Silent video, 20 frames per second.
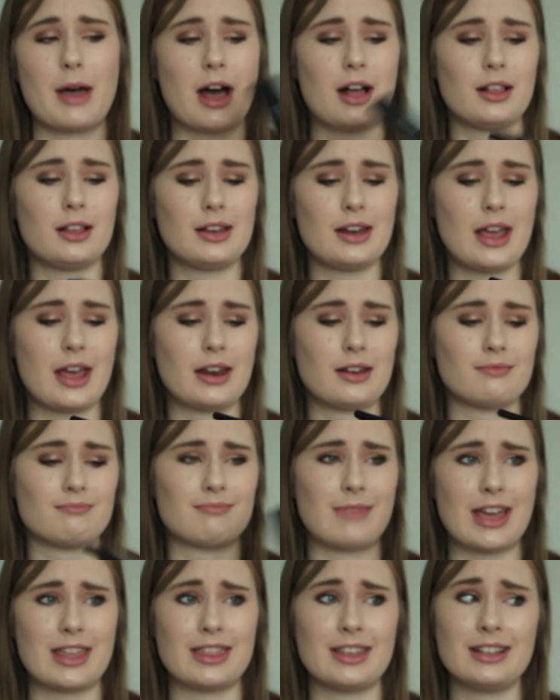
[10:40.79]
palette
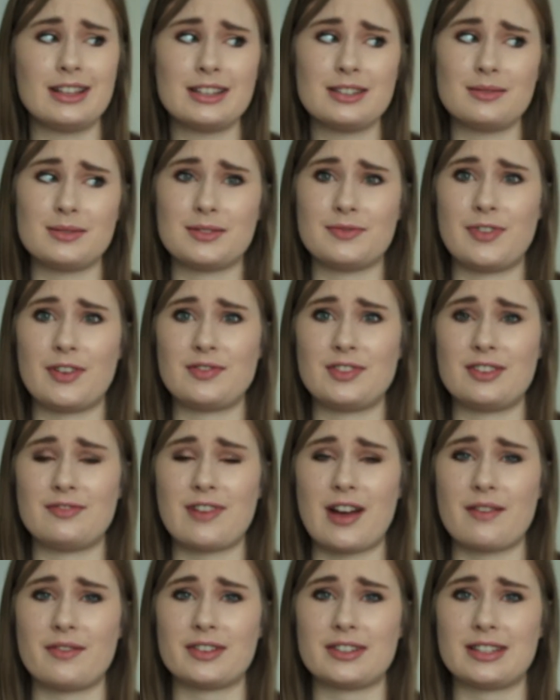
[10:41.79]
and I think this was
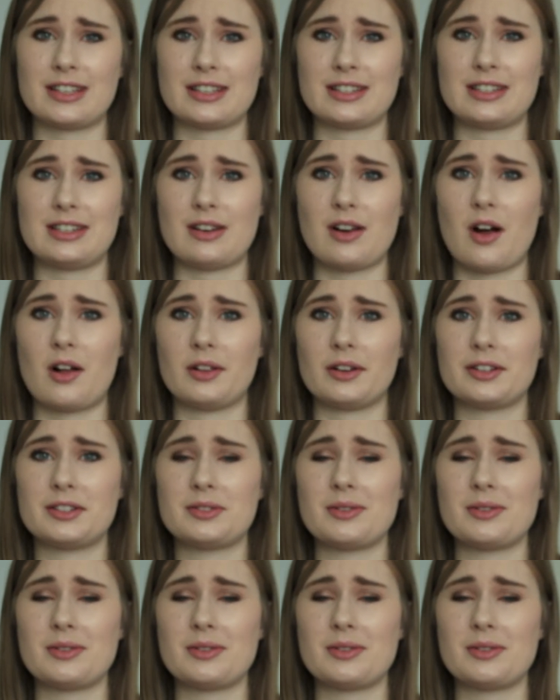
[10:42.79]
55 or $60.